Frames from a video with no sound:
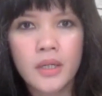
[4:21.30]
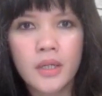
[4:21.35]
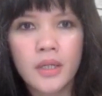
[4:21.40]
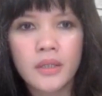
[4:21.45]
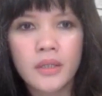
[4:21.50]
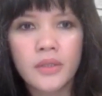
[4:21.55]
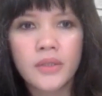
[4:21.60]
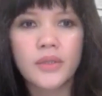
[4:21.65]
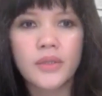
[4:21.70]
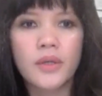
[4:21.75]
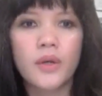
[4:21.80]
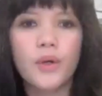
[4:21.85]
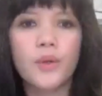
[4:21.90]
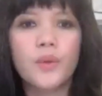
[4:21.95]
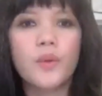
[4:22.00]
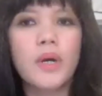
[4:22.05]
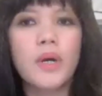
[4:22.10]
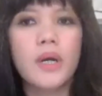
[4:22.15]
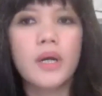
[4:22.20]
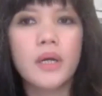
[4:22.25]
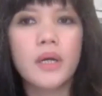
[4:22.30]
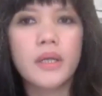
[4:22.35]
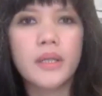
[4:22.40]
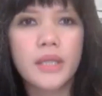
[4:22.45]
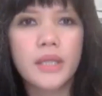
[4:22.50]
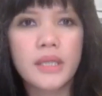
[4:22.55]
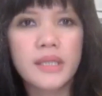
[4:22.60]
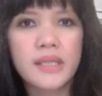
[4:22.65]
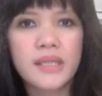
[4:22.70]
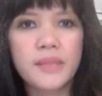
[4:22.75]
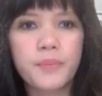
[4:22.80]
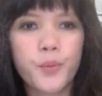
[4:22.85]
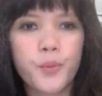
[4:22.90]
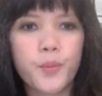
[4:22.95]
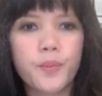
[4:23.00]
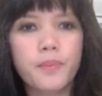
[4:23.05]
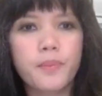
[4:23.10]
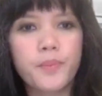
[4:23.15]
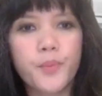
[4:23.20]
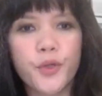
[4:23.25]
So this
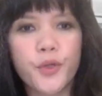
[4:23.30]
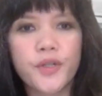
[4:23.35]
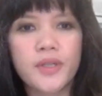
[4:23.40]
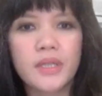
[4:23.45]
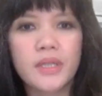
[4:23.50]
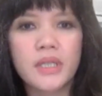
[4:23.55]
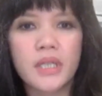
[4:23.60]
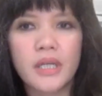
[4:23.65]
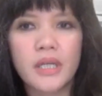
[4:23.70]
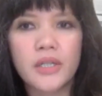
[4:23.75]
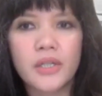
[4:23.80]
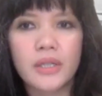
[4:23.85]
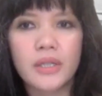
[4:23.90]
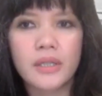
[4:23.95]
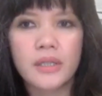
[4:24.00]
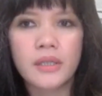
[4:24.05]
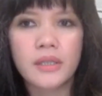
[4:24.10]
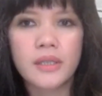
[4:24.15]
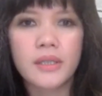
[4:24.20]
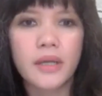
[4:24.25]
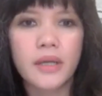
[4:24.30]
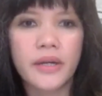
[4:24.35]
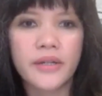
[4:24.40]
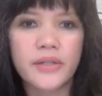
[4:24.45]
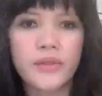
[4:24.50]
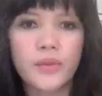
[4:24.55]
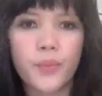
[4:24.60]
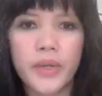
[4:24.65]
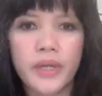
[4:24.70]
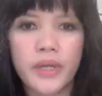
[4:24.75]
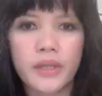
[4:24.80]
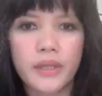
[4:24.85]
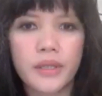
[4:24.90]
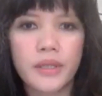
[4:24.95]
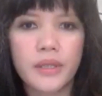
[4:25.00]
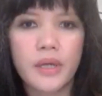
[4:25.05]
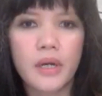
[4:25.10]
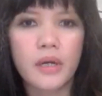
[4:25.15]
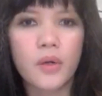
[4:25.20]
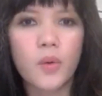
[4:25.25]
presentation starts
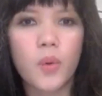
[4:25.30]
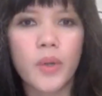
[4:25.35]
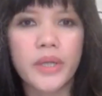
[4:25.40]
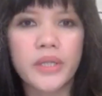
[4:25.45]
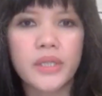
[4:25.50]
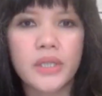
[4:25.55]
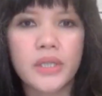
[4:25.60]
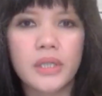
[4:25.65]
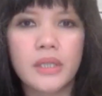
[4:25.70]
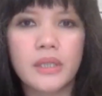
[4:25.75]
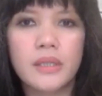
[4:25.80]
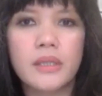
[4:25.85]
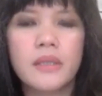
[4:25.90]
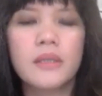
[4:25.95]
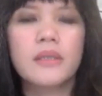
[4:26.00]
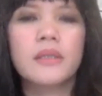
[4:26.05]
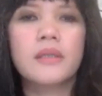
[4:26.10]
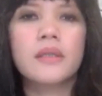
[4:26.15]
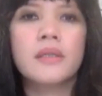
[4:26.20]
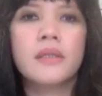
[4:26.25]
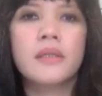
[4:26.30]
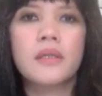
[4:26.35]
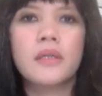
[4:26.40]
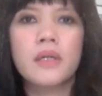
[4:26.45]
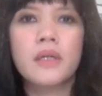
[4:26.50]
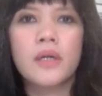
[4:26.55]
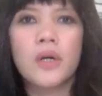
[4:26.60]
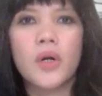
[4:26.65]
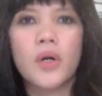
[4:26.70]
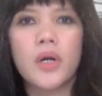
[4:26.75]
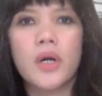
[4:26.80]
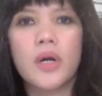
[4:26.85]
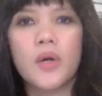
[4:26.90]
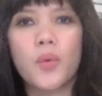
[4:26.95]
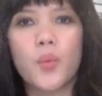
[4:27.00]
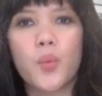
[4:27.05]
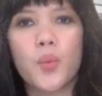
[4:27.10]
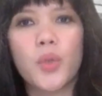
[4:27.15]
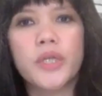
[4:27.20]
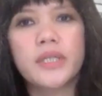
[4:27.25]
with a question.
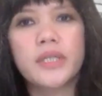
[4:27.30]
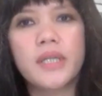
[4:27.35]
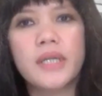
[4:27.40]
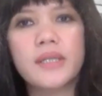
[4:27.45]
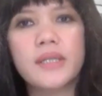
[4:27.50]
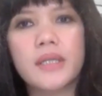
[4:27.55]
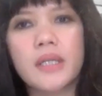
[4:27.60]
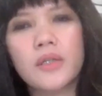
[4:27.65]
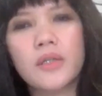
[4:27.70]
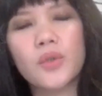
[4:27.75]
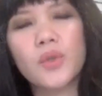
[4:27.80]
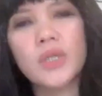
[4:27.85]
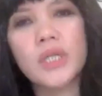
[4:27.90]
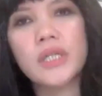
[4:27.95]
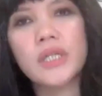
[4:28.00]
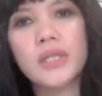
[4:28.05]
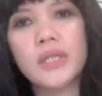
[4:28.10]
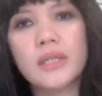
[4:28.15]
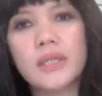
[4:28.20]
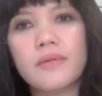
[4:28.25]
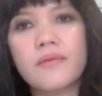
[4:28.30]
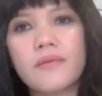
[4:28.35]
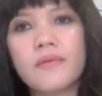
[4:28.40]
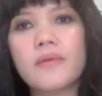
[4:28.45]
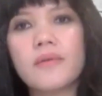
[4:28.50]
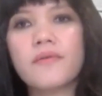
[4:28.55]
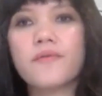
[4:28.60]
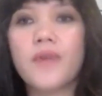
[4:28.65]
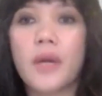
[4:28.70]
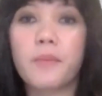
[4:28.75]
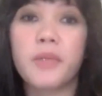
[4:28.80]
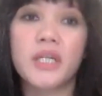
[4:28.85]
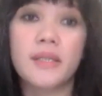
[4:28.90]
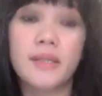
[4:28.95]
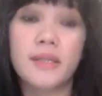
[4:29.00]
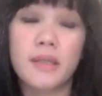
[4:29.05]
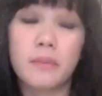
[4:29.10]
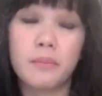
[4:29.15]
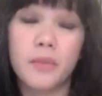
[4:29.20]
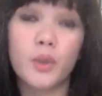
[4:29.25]
What does Indonesian
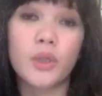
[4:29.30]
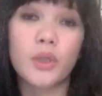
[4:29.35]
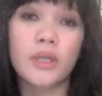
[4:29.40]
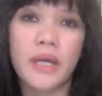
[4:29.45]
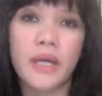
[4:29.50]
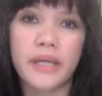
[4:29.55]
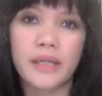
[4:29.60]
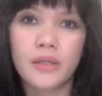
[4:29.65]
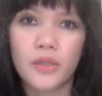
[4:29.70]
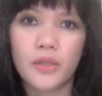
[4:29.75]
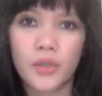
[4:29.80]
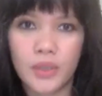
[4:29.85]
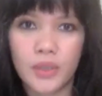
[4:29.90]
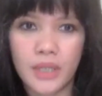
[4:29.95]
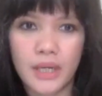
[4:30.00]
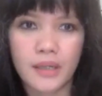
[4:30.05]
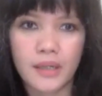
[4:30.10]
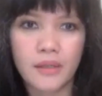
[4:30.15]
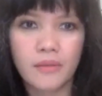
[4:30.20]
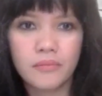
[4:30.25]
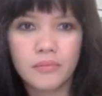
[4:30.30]
feminism look like today?